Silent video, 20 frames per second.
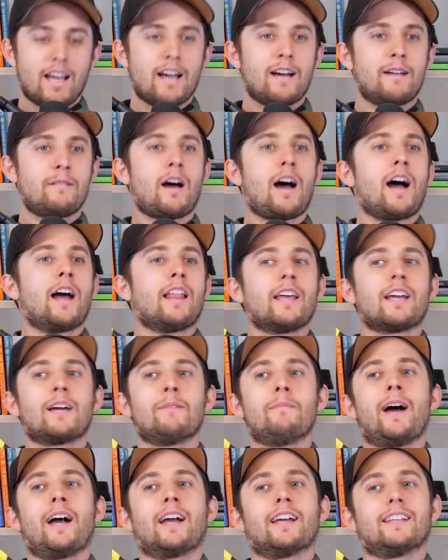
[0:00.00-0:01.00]
I like a
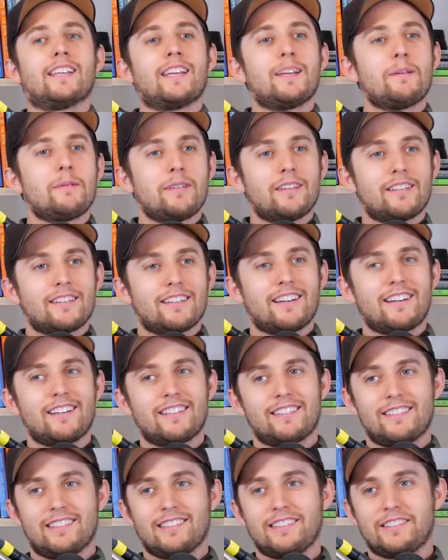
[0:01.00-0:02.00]
macadamia
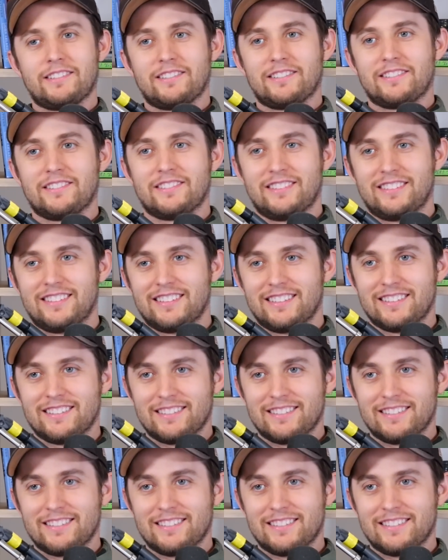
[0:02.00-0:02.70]
nut too.